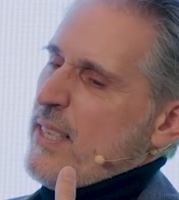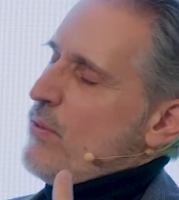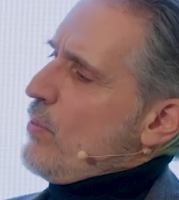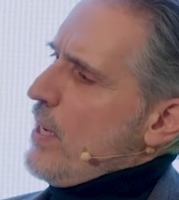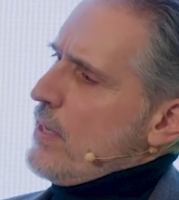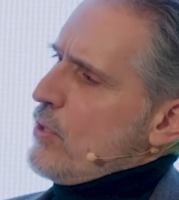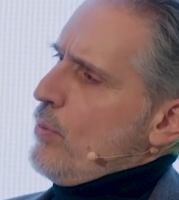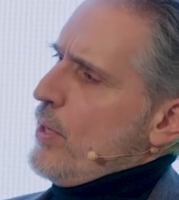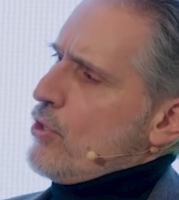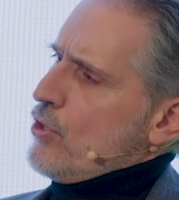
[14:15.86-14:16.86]
really so
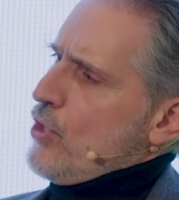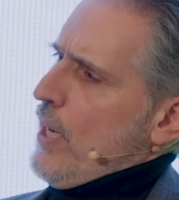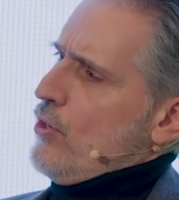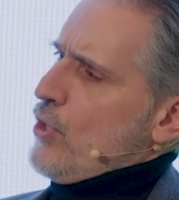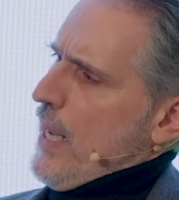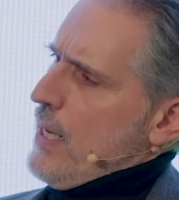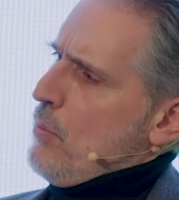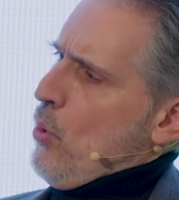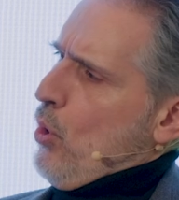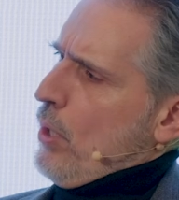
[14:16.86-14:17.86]
much a challenge
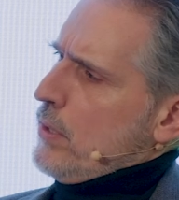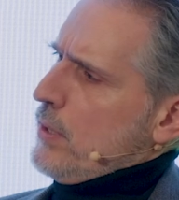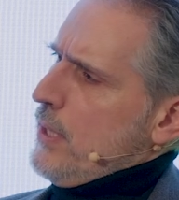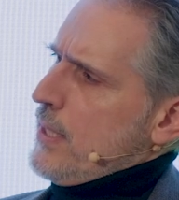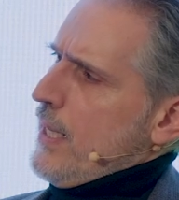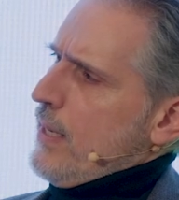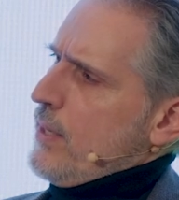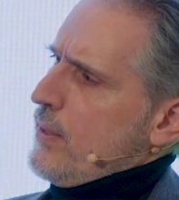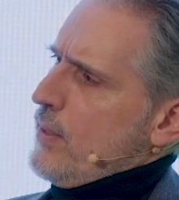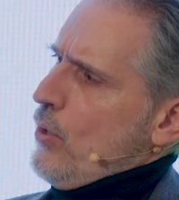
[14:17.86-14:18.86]
anymore. It's like
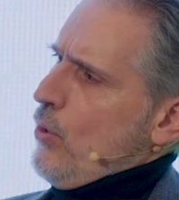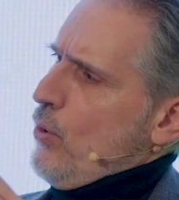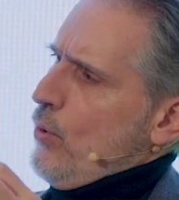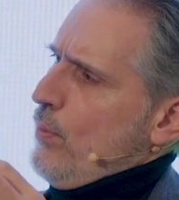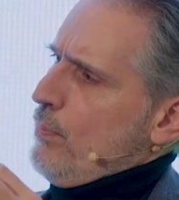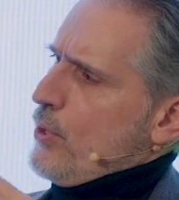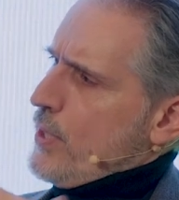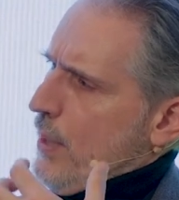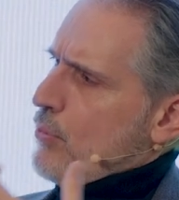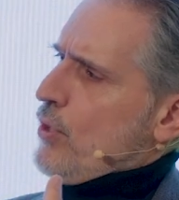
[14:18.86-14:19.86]
the whole
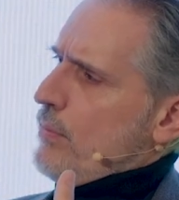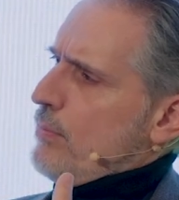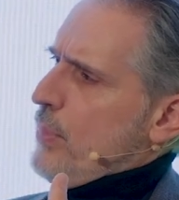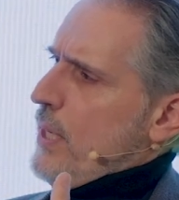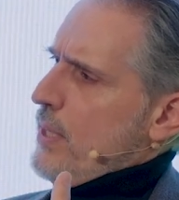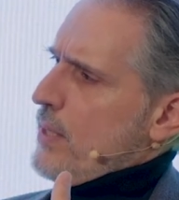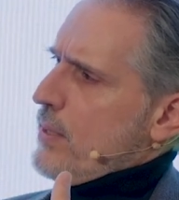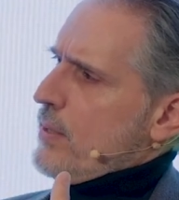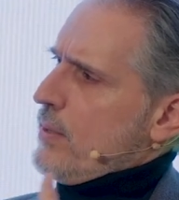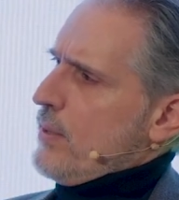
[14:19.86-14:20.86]
perception
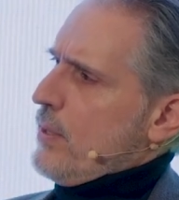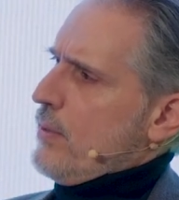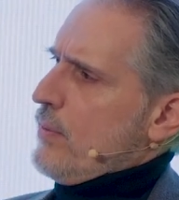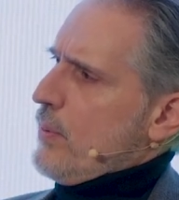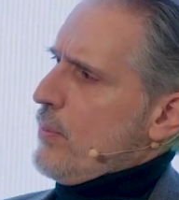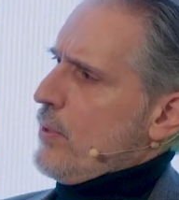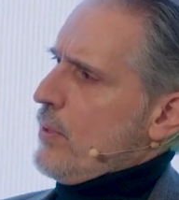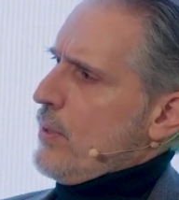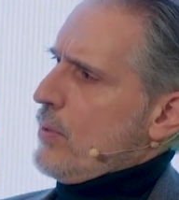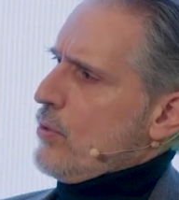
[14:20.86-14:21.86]
piece, from the
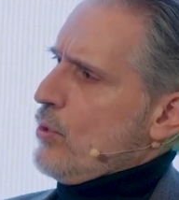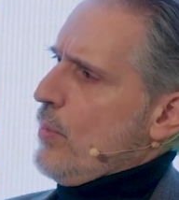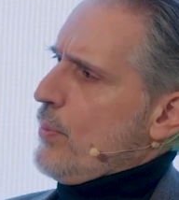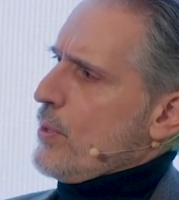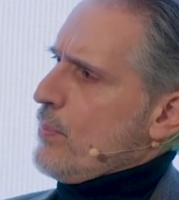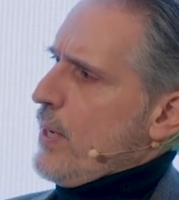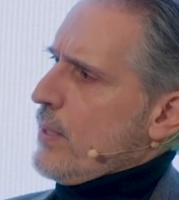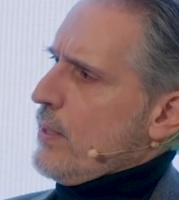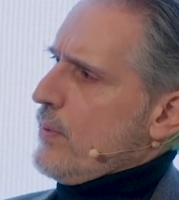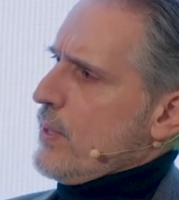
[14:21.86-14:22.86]
consumer
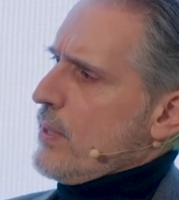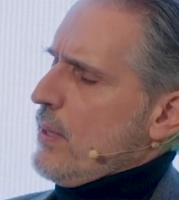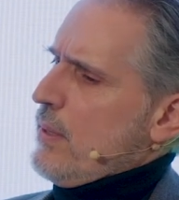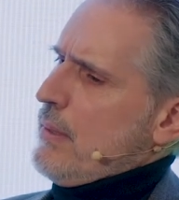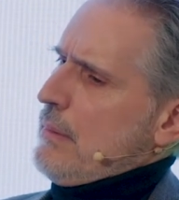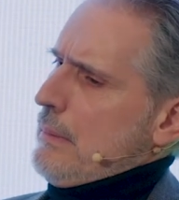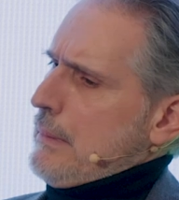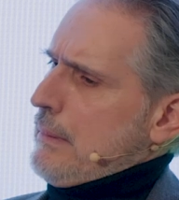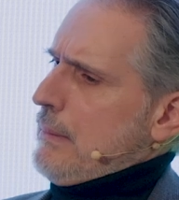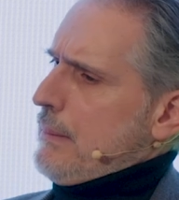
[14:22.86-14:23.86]
perspective. This,
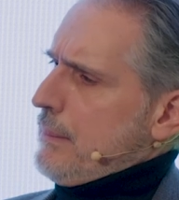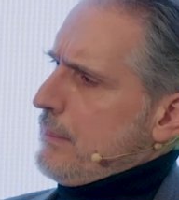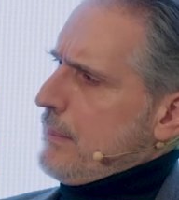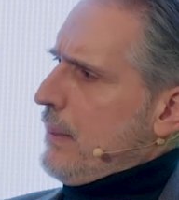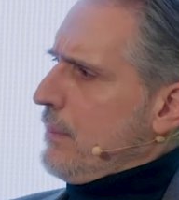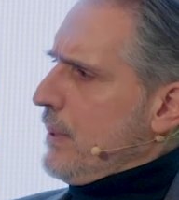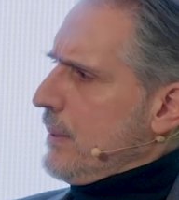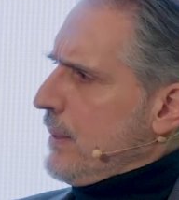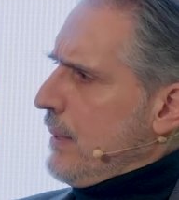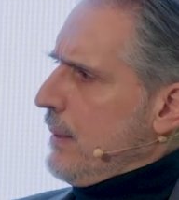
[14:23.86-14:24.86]
I
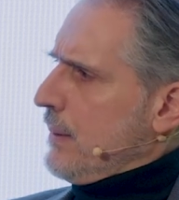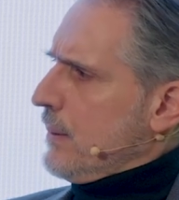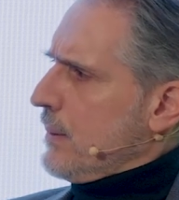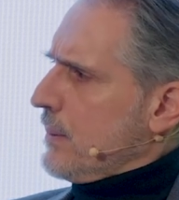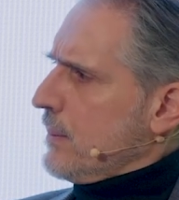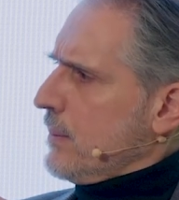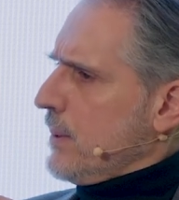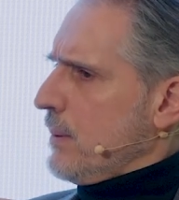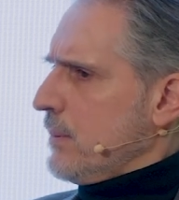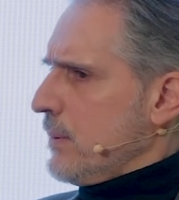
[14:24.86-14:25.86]
resell,
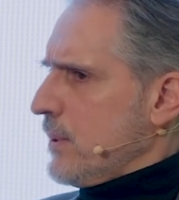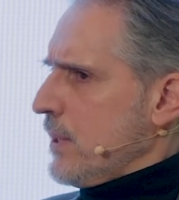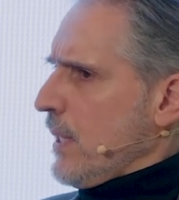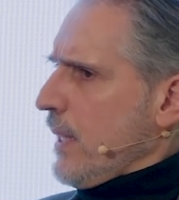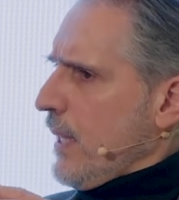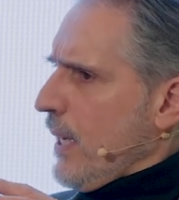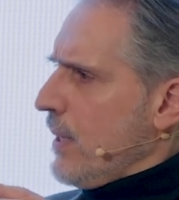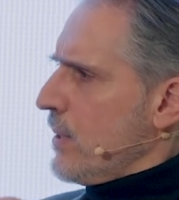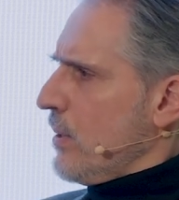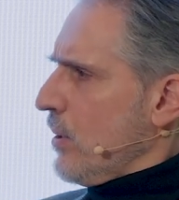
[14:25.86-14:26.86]
then is it clean?
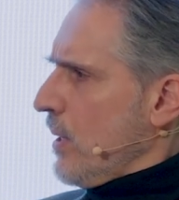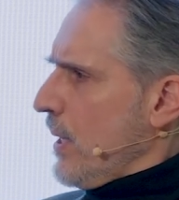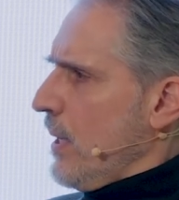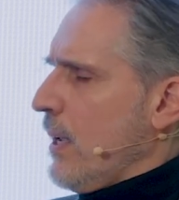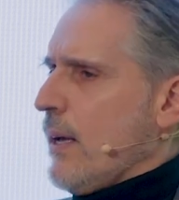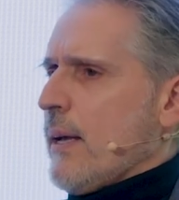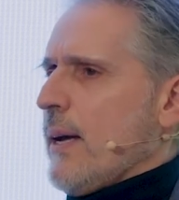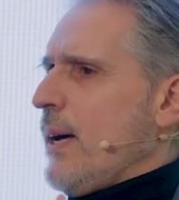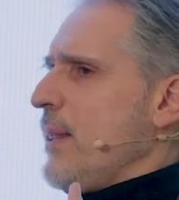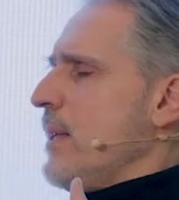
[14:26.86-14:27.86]
Is it not clean?
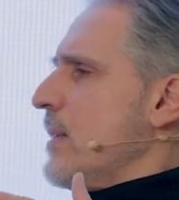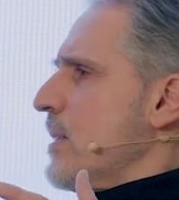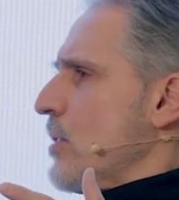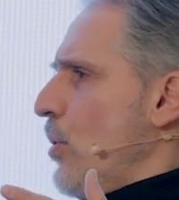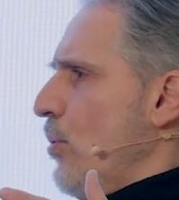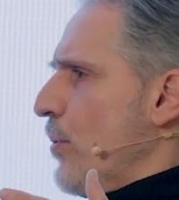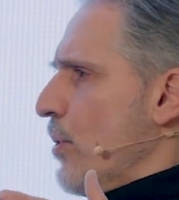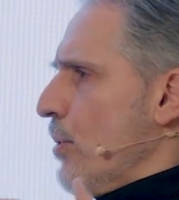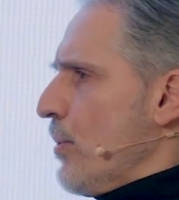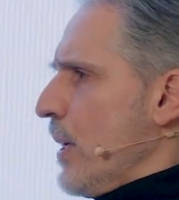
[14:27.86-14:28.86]
I think this is
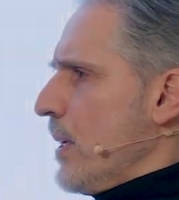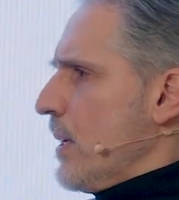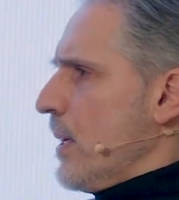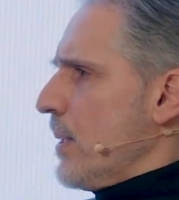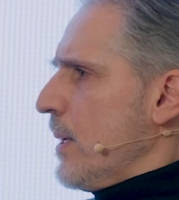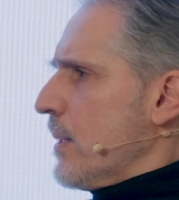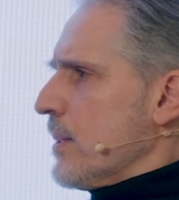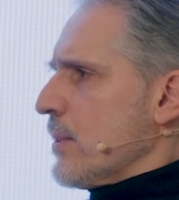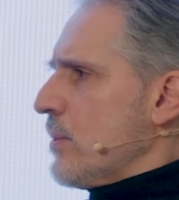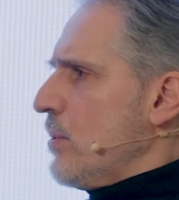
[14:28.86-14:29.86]
over already. I think
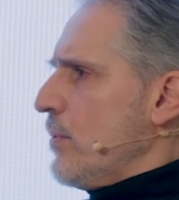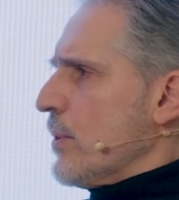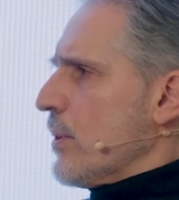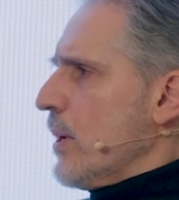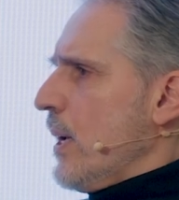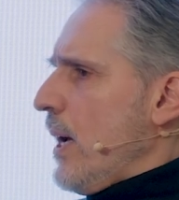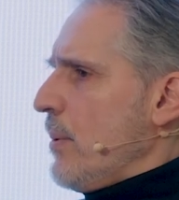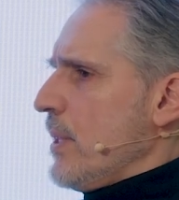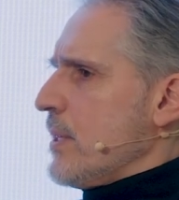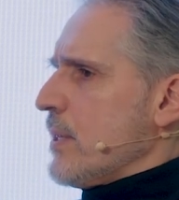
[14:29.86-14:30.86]
this is over. Yeah. I
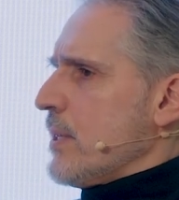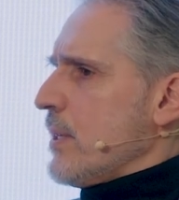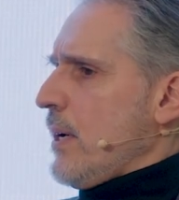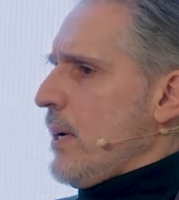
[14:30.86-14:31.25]
mean, this is